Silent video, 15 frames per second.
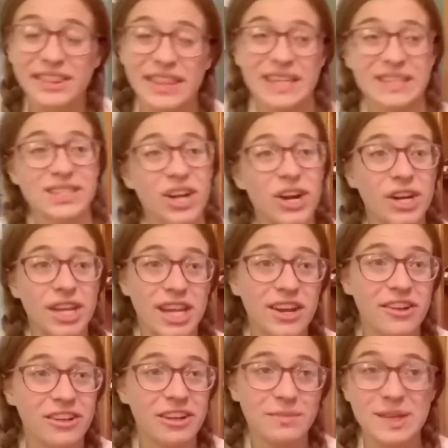they start
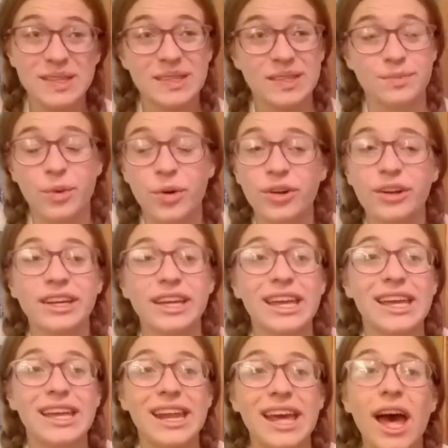hearing Mrs.
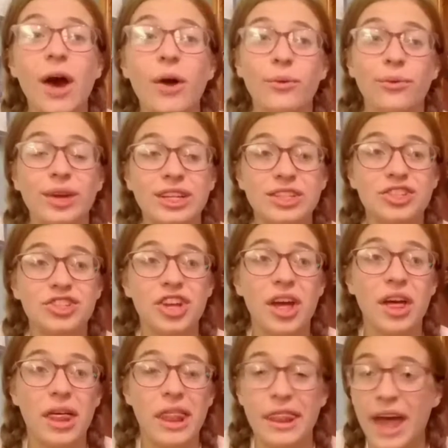Morrigan, which
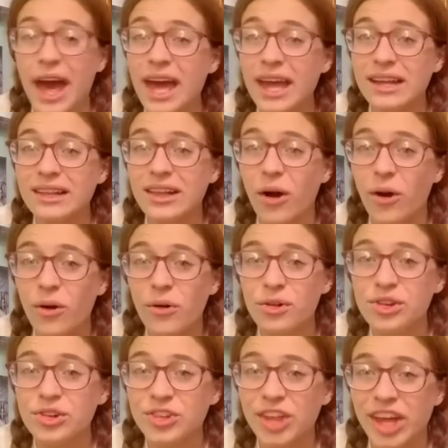that
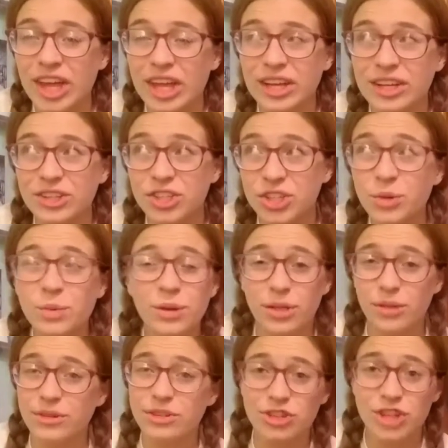whole, like, 2 or
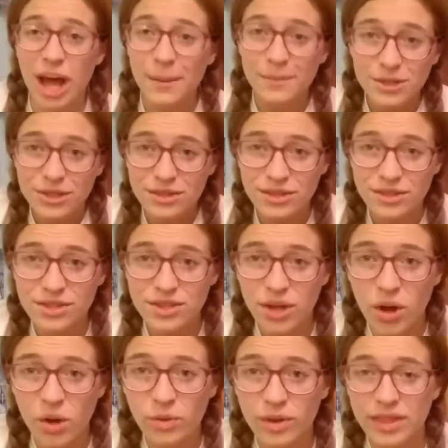3 chapters or
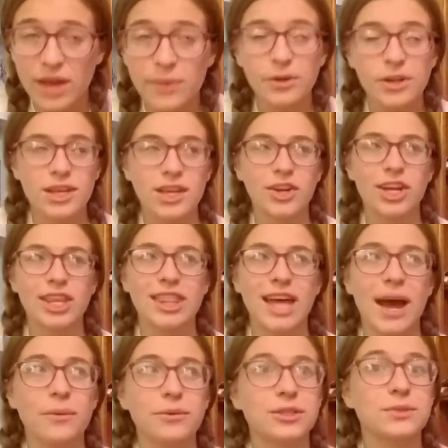so, when they were hearing
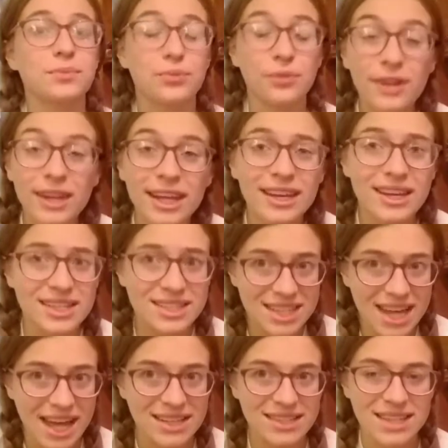that, was pretty
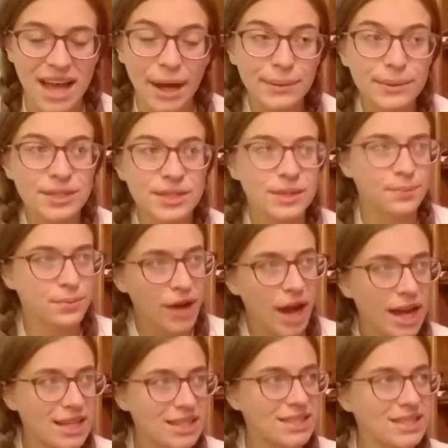intense. I was
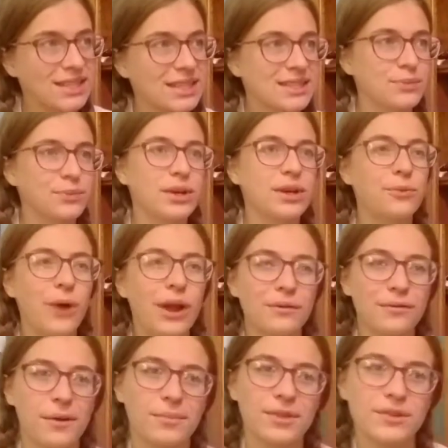surprised, because we went
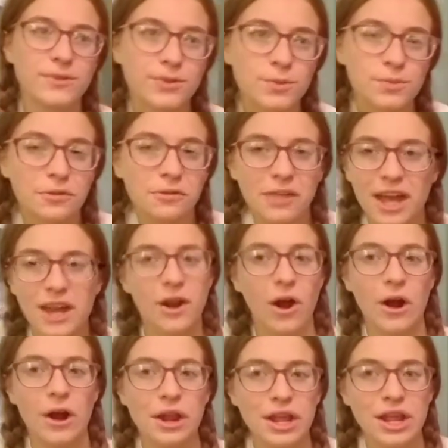from this super
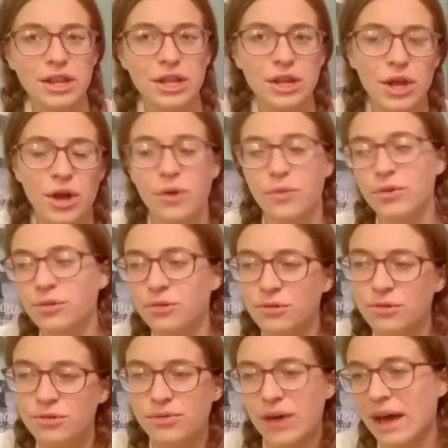lighthearted, you know,
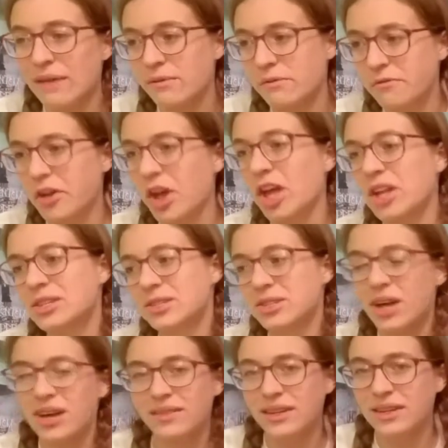woohoo, having fun,
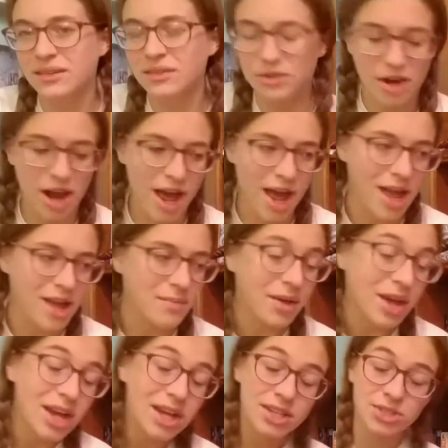solving crime,
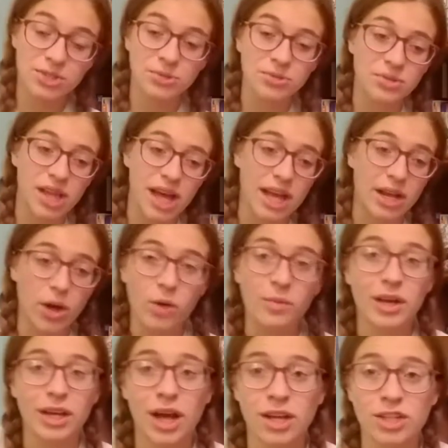to, like, oh
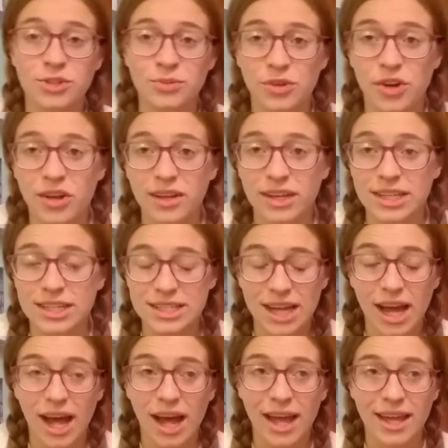my gosh, we're all gonna
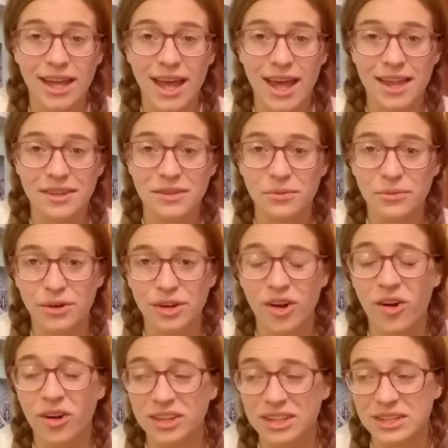die, and we're
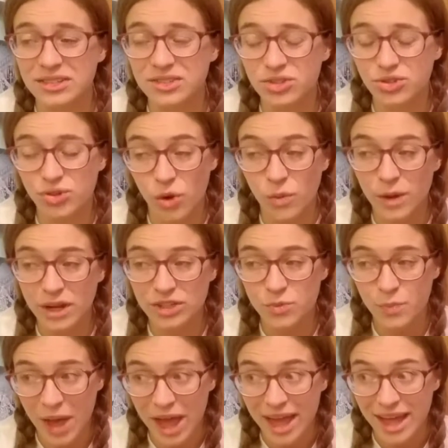all in so much
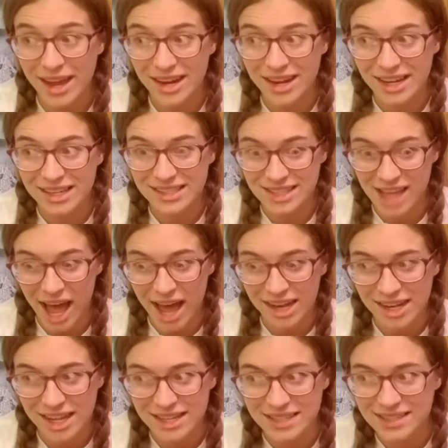pain and
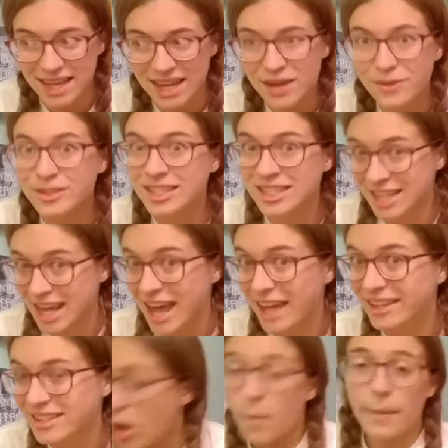sadness, and it was
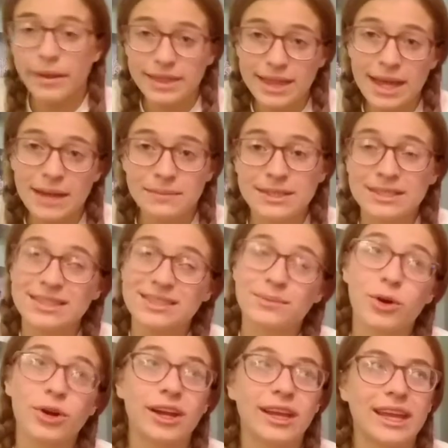intense. But then Mrs.
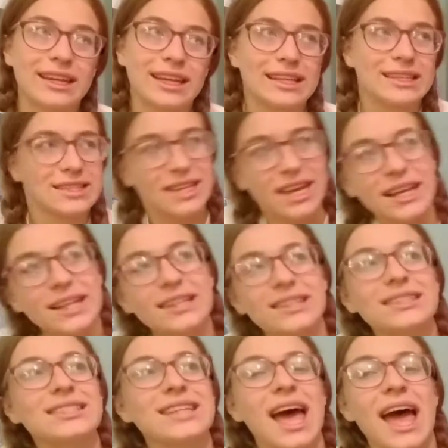Morrigan gets
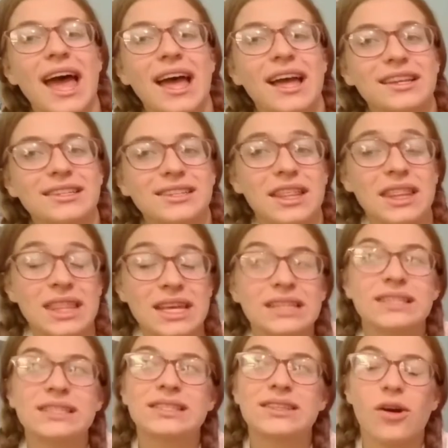killed, and
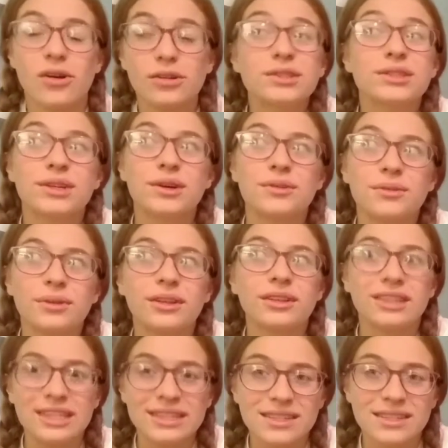this also
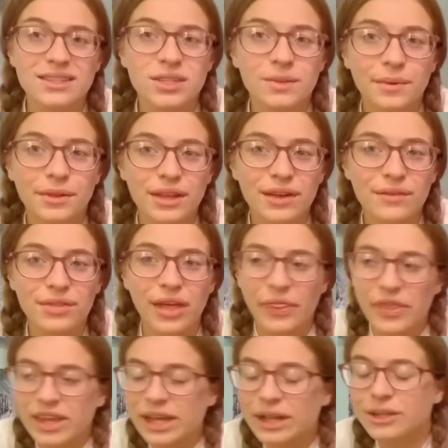leads us to believe that
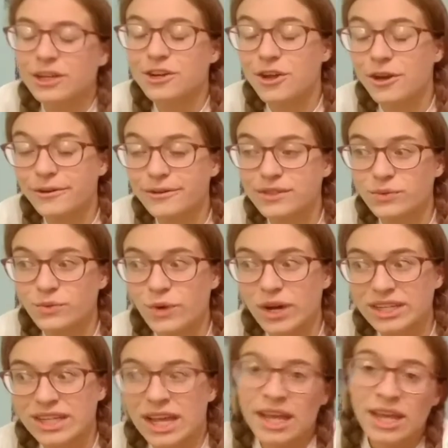the killer knows
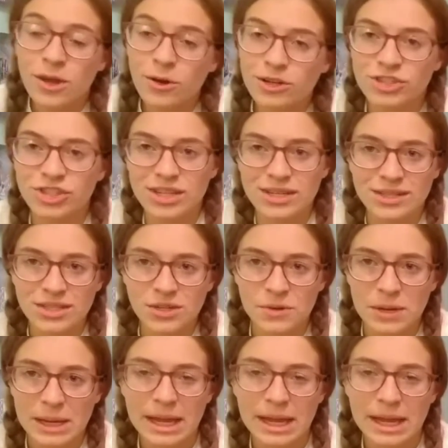what he or she is doing,